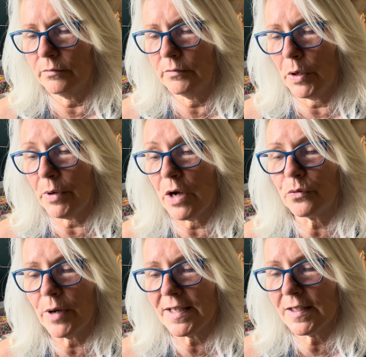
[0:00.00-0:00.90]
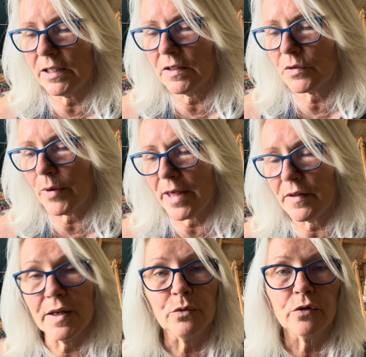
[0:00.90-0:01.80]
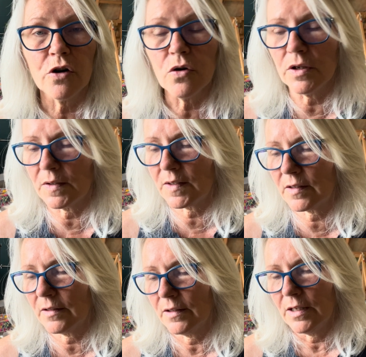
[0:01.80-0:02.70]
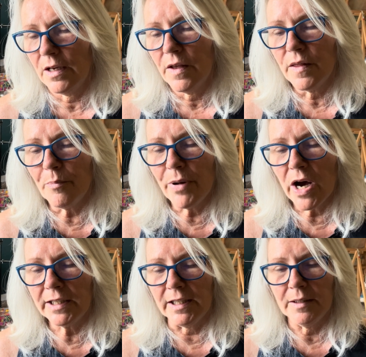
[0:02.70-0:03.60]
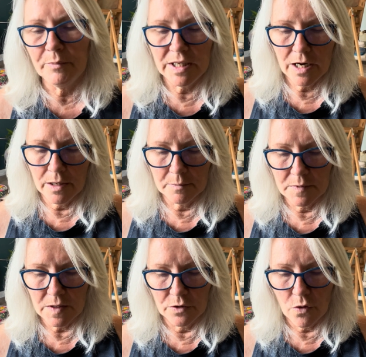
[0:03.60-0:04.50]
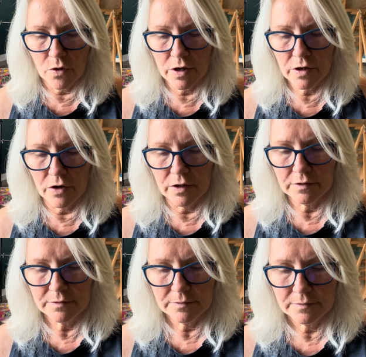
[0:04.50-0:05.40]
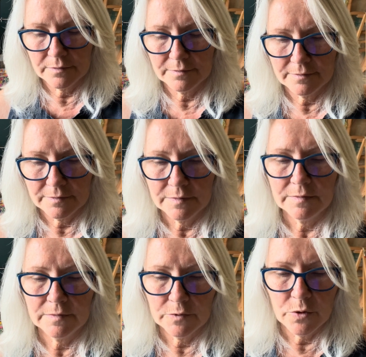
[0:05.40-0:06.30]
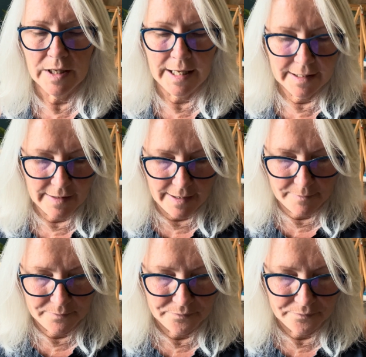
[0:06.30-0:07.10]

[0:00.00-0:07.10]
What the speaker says: around resonance rather than roles. The body becomes an oracle. Ooh, I like that.